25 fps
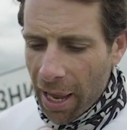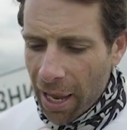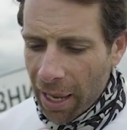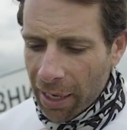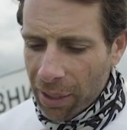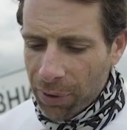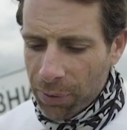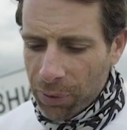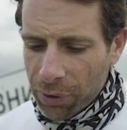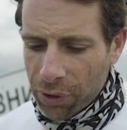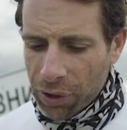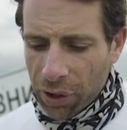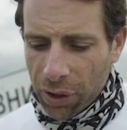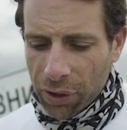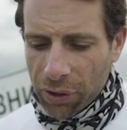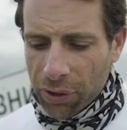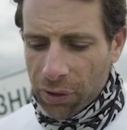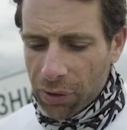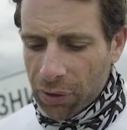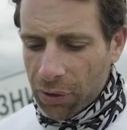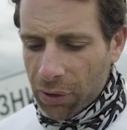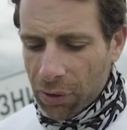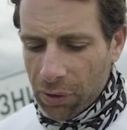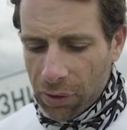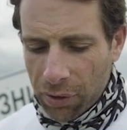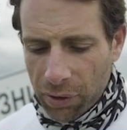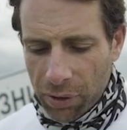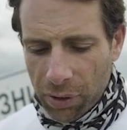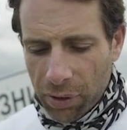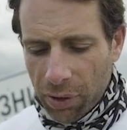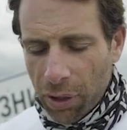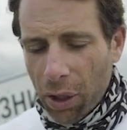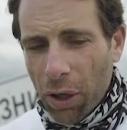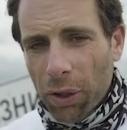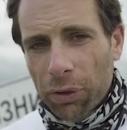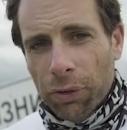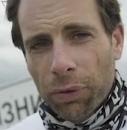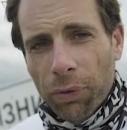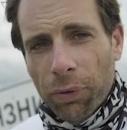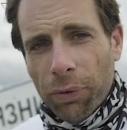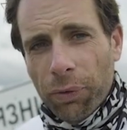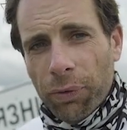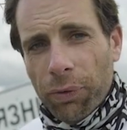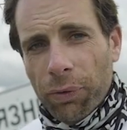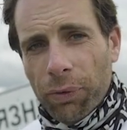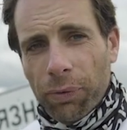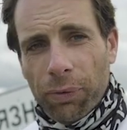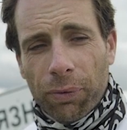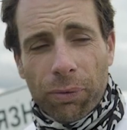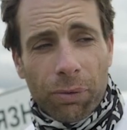and there was just lots
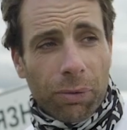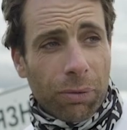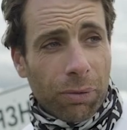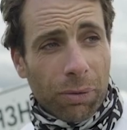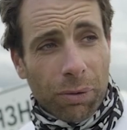of